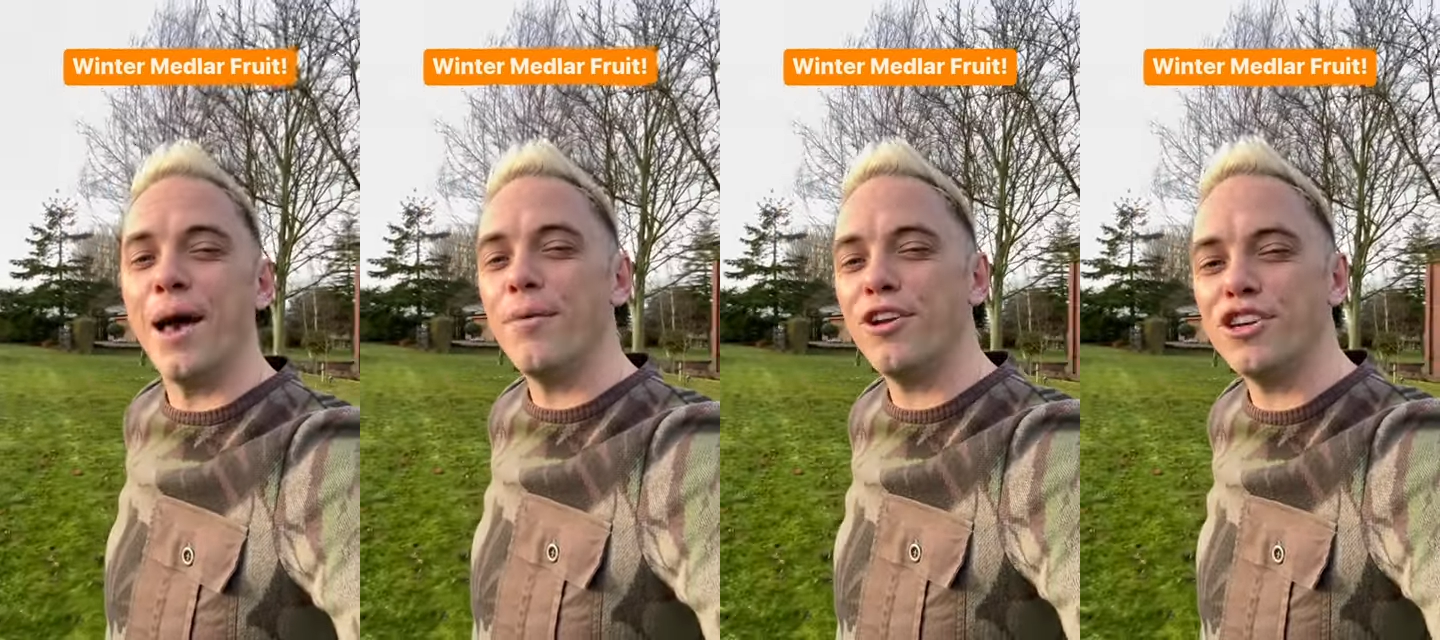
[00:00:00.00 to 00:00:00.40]

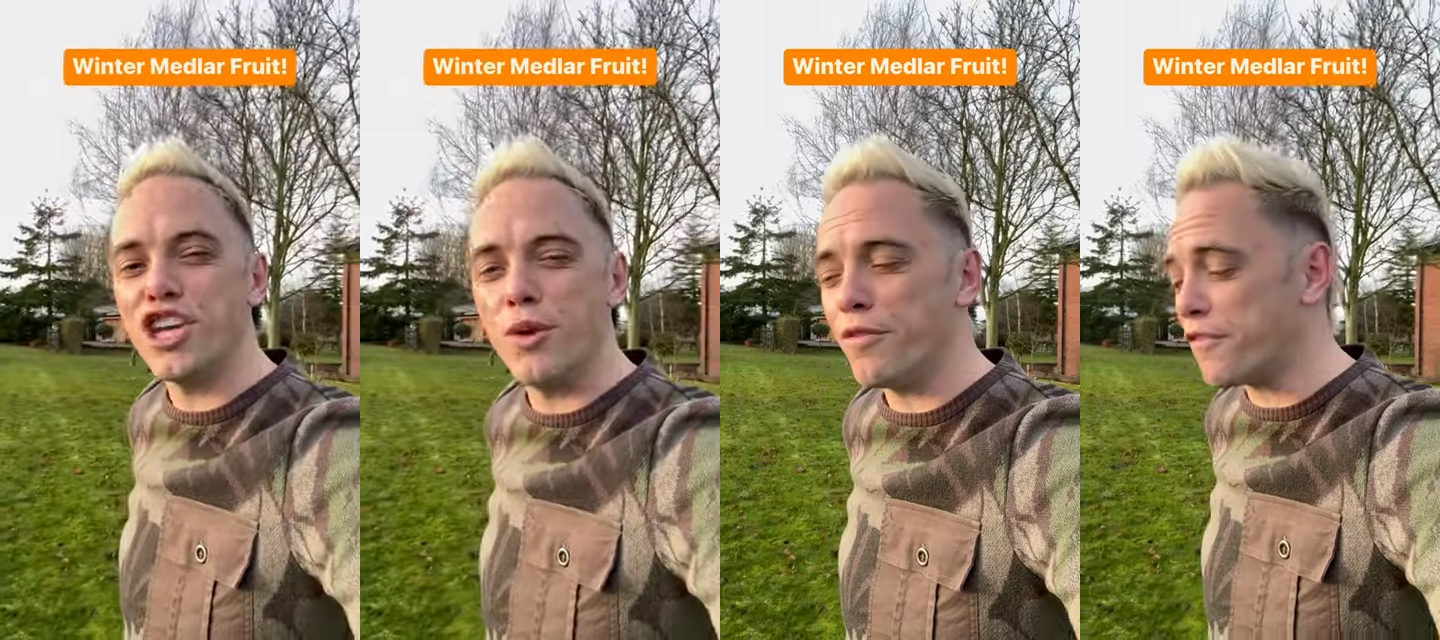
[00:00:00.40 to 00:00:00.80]
I'm going to
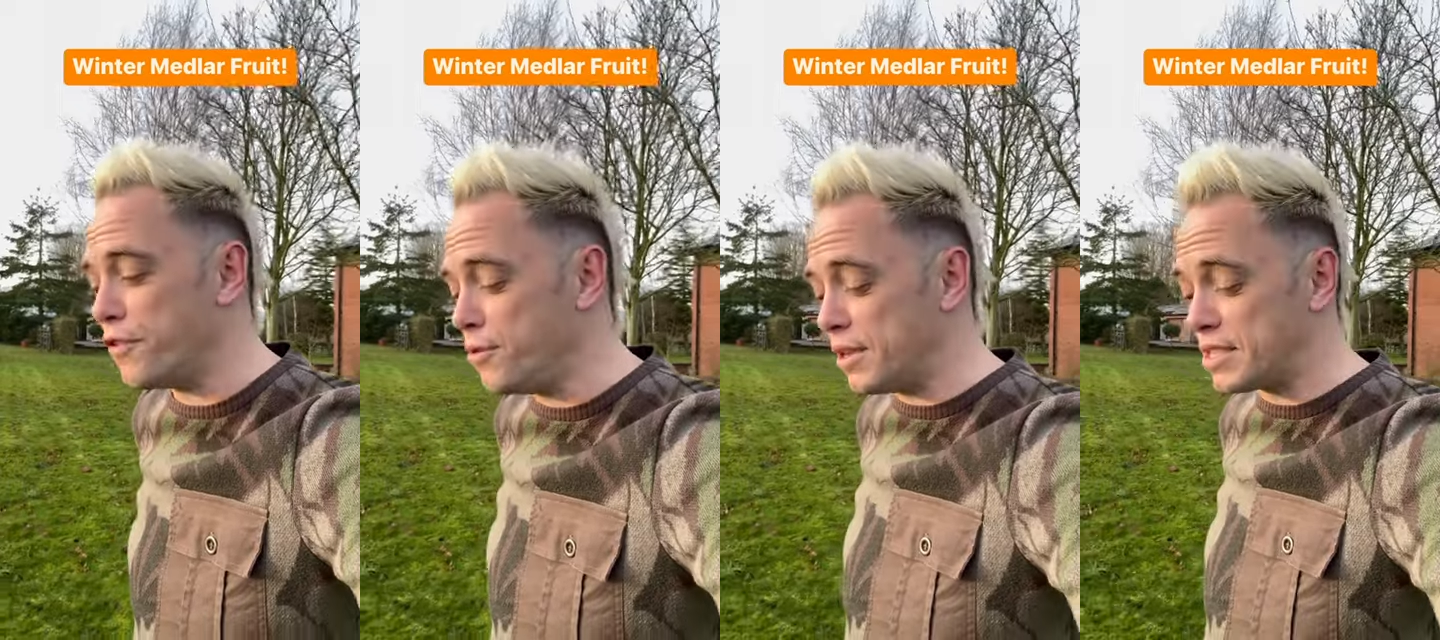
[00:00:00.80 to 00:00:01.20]
show you a
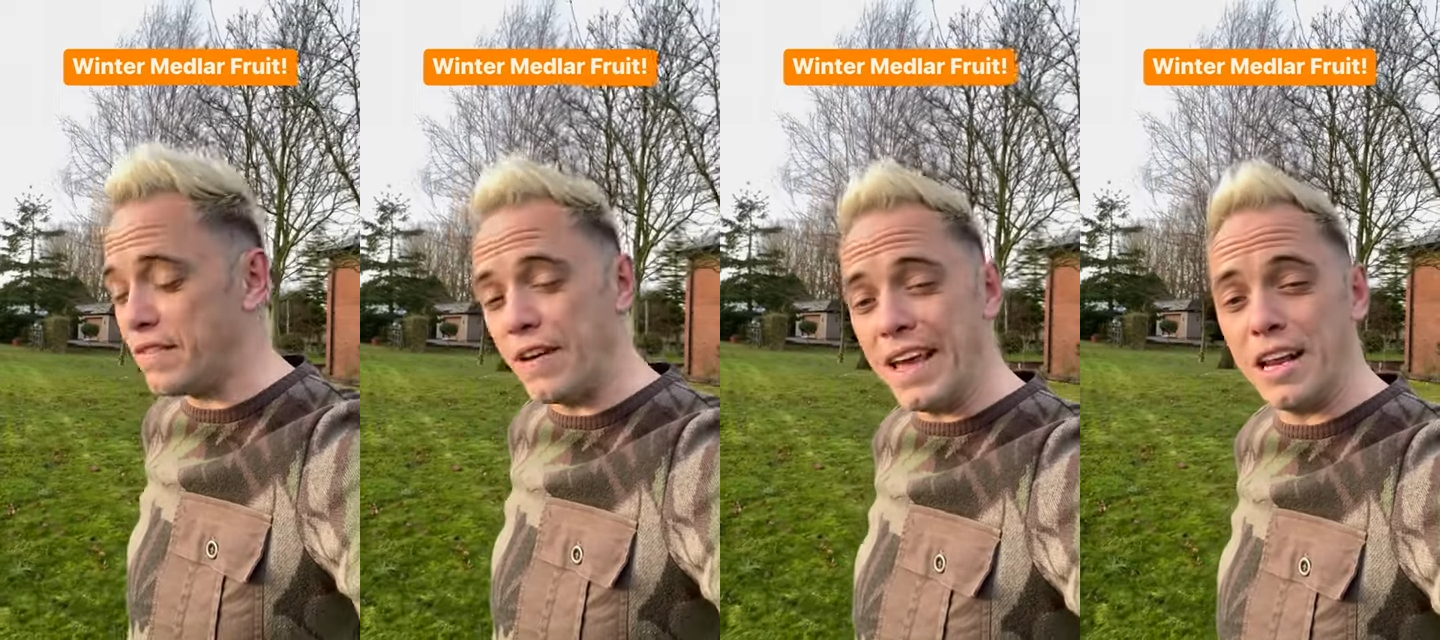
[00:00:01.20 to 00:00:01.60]
fruit
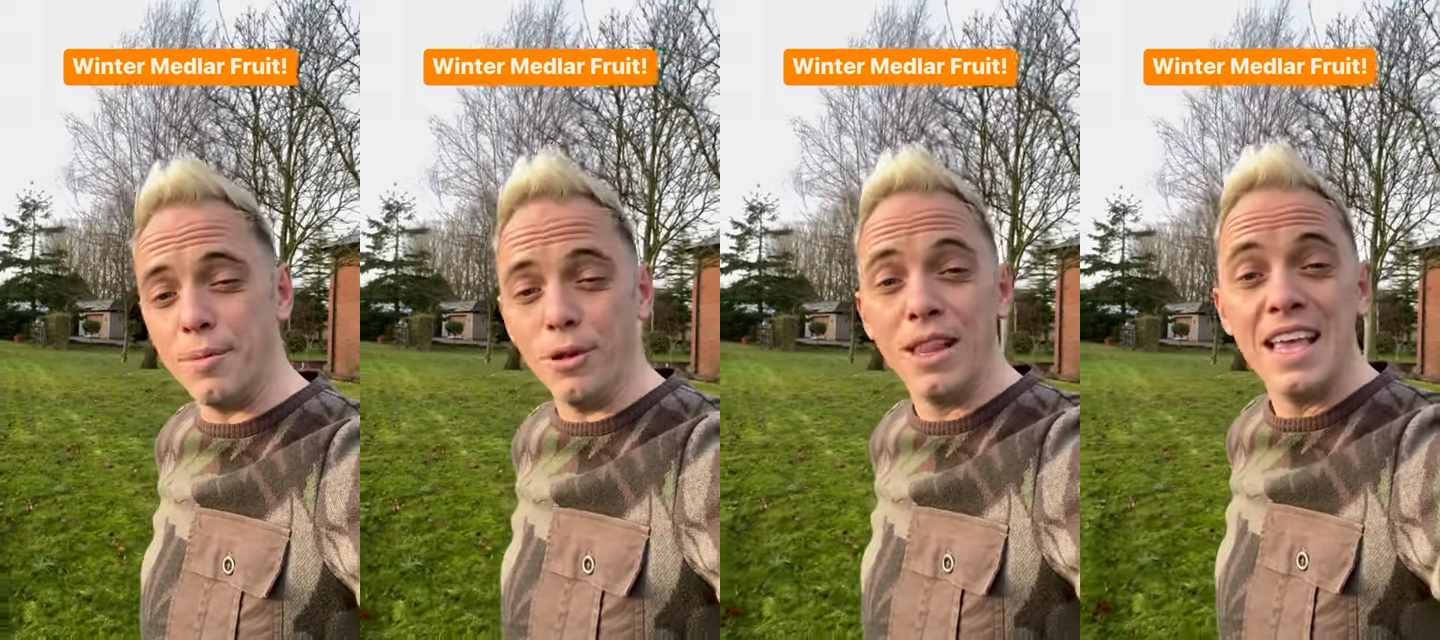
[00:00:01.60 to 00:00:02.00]
that's
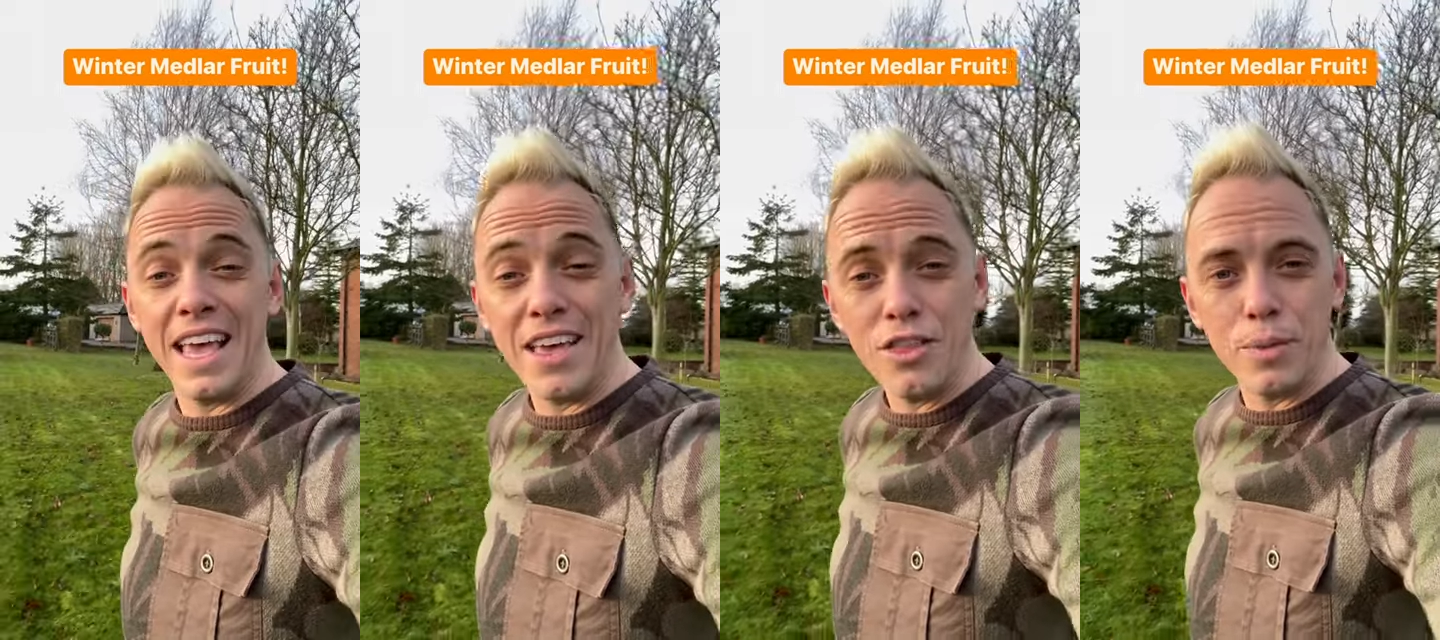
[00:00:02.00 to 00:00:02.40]
available
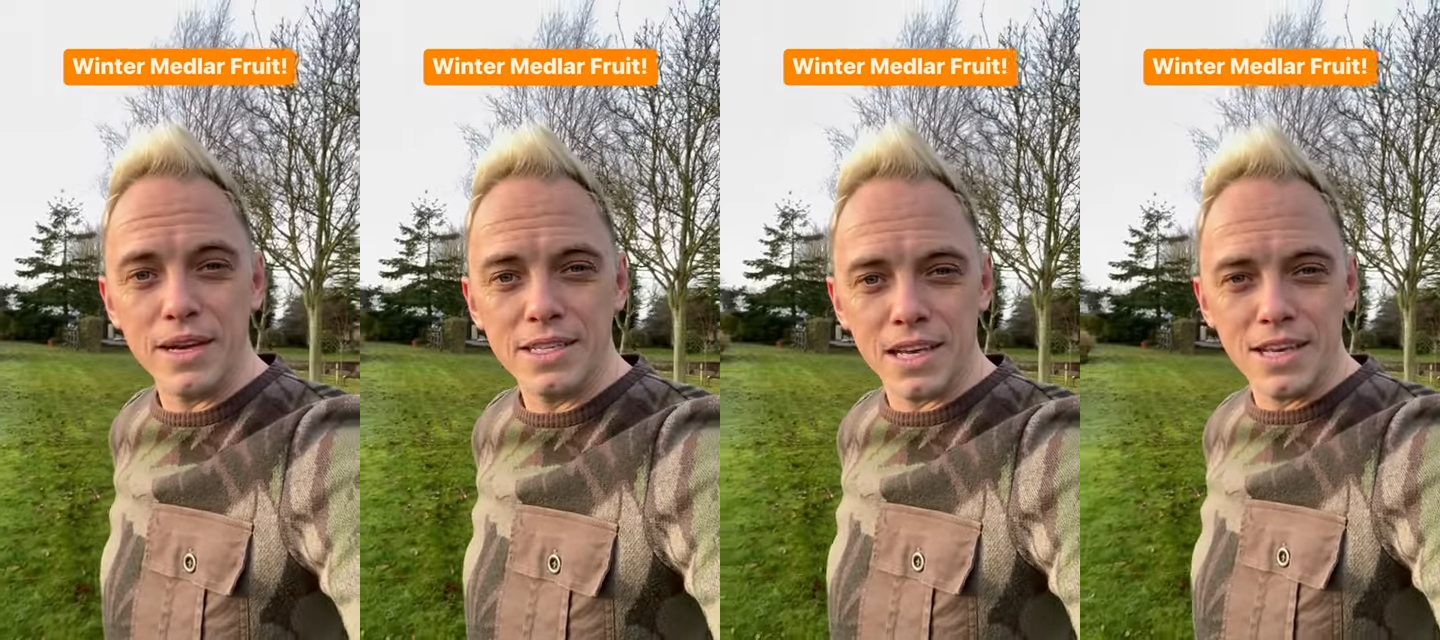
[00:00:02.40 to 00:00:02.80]
in the
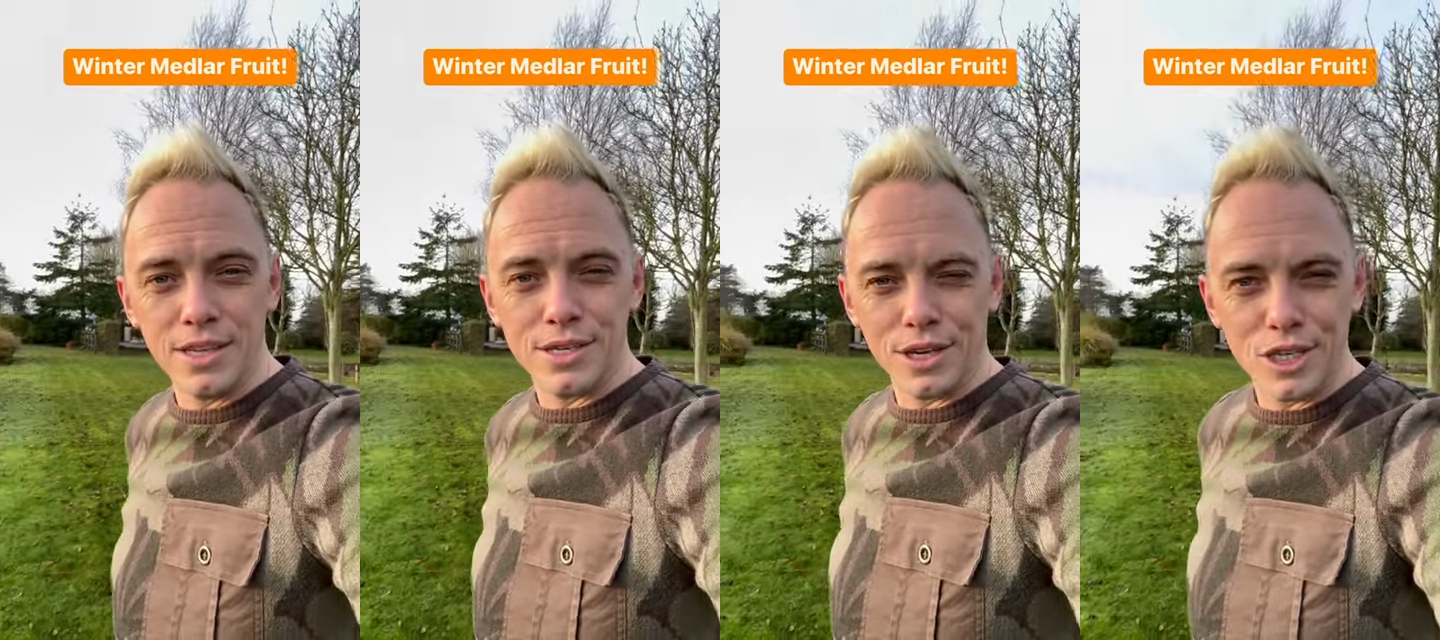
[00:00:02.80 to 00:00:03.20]
winter
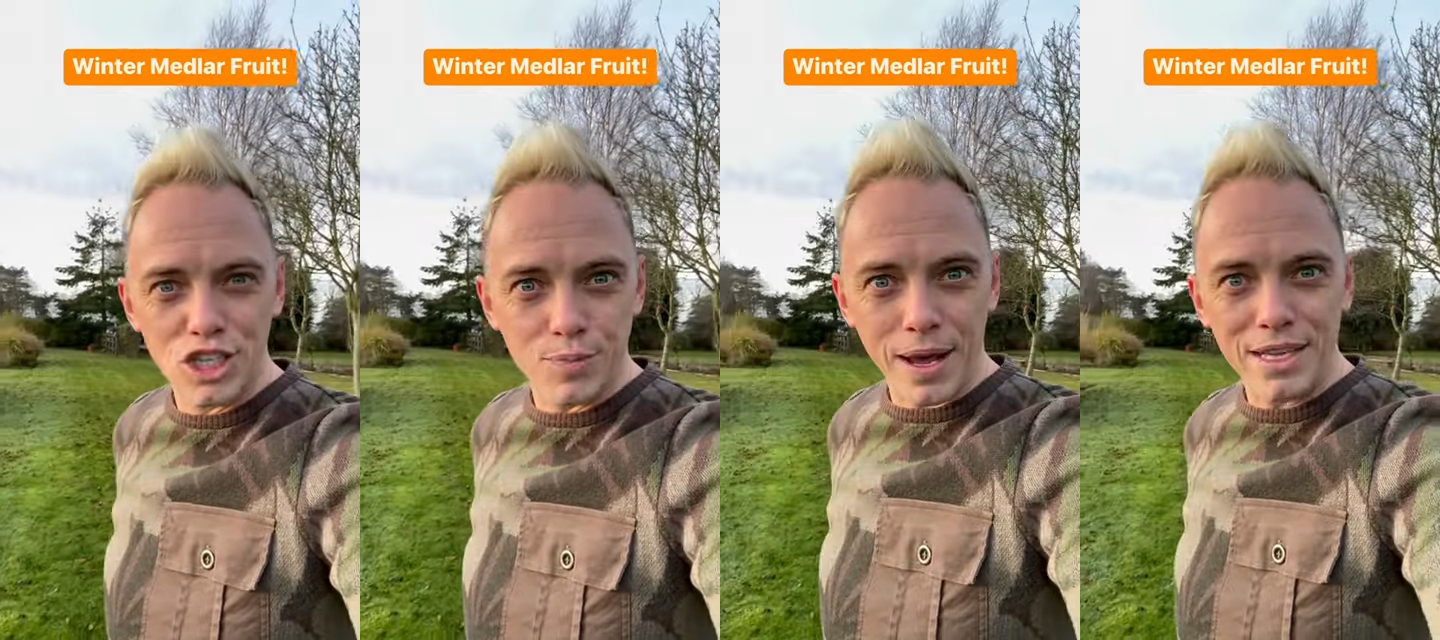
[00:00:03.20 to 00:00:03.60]
that's going to
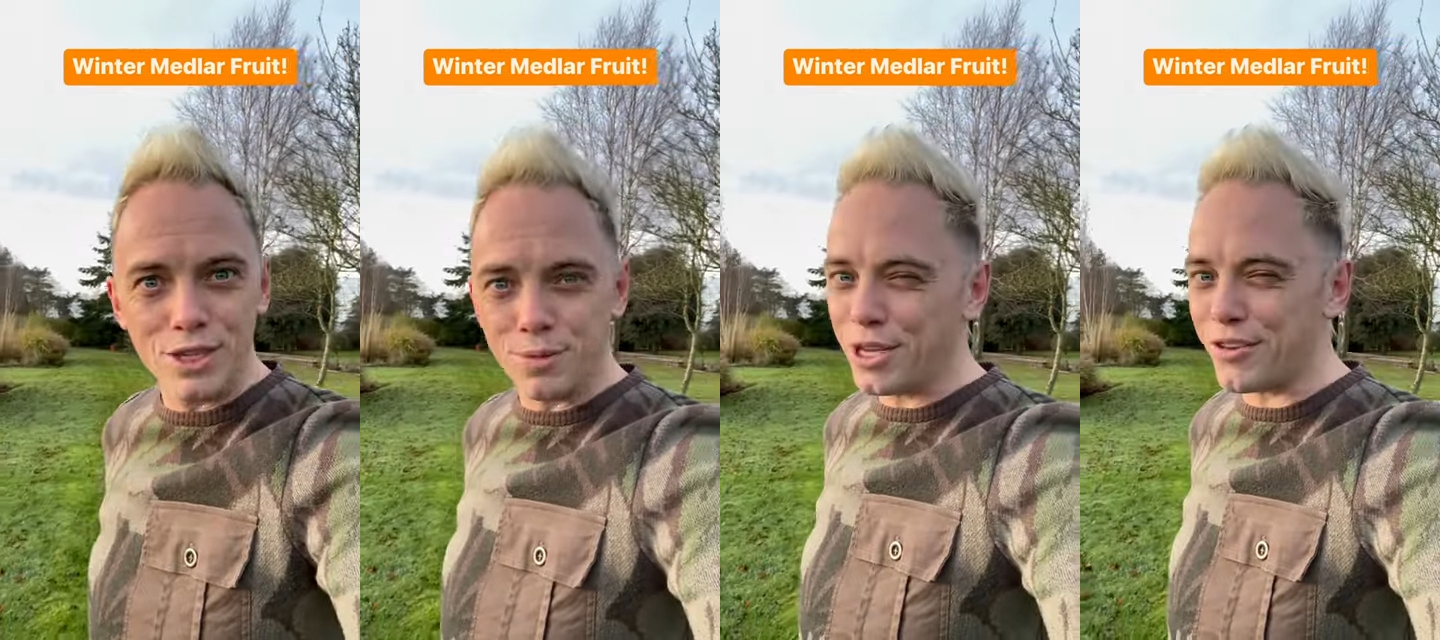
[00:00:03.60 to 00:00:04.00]

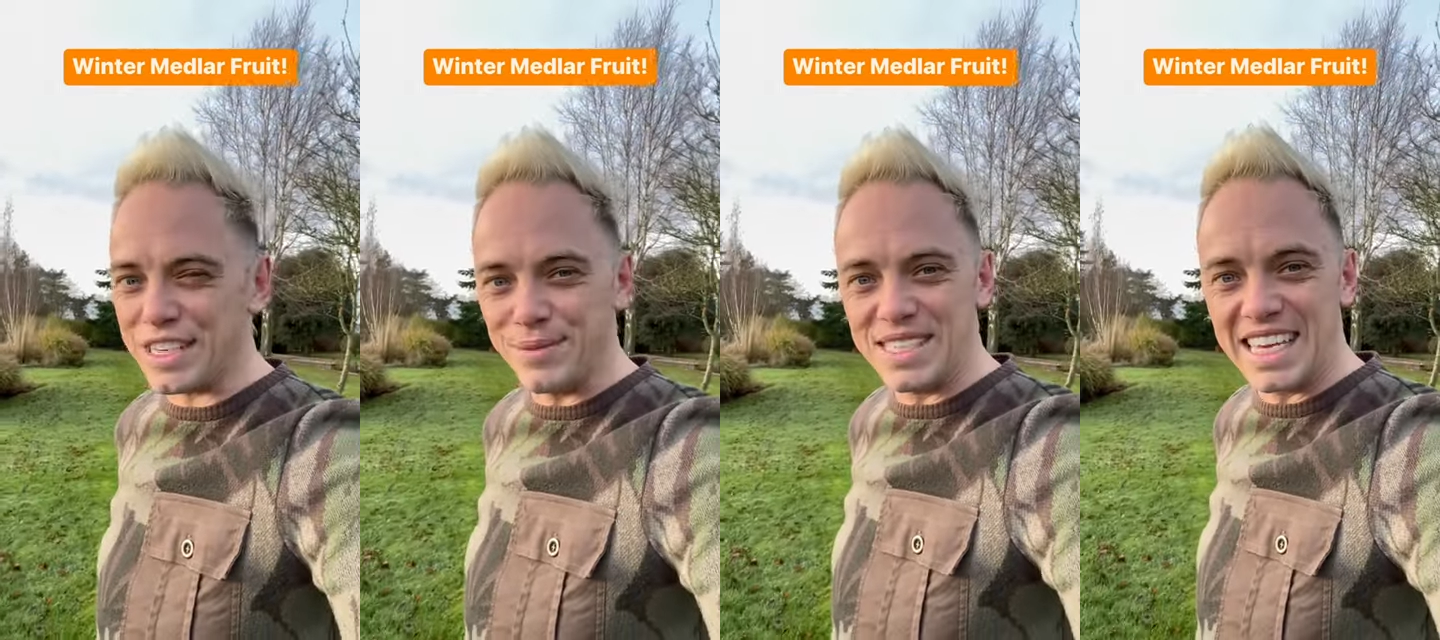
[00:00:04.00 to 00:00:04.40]
spice up your Christmas